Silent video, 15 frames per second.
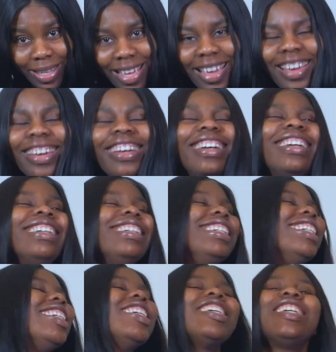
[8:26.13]

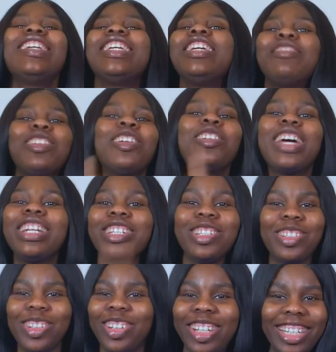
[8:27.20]
if you don't know any
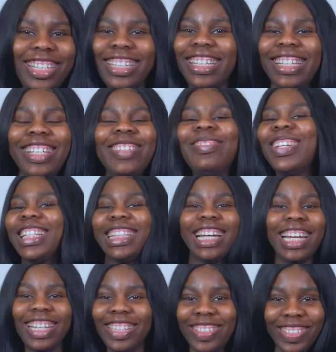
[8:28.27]
drug in mental
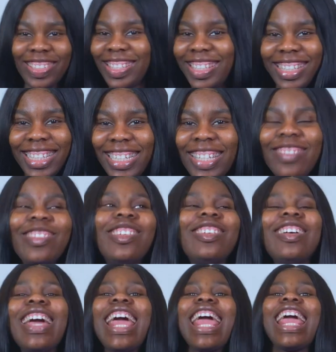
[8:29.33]
health, if you don't
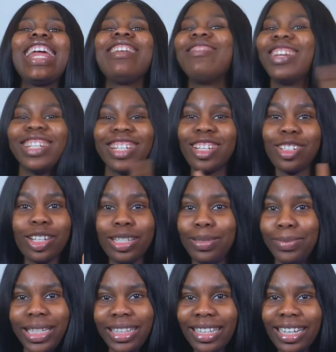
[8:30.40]
know any medication in
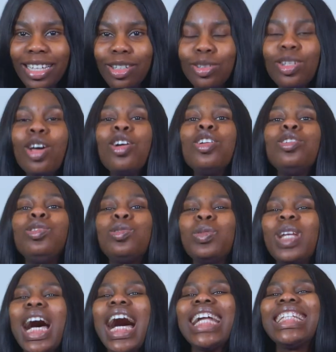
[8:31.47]
mental health, you
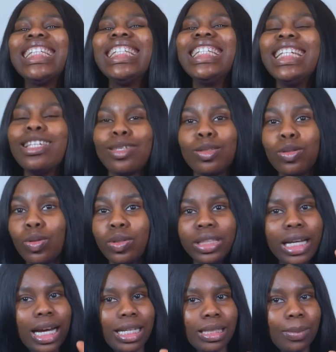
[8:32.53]
should at least know
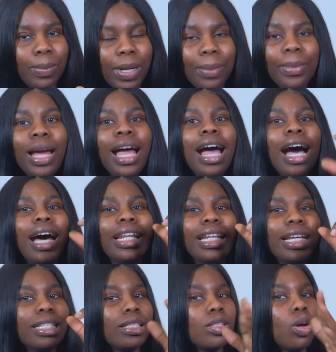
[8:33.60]
diazepam. And
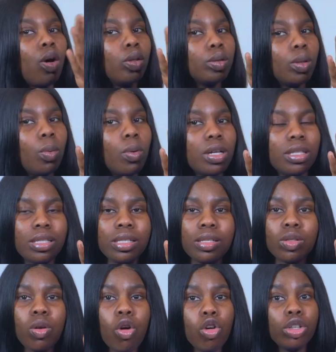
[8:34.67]
that is also what
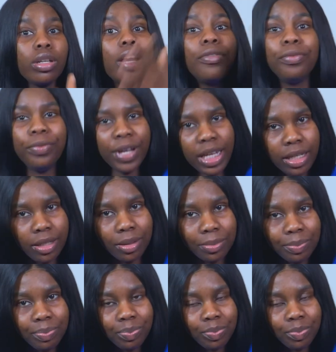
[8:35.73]
is called Valium.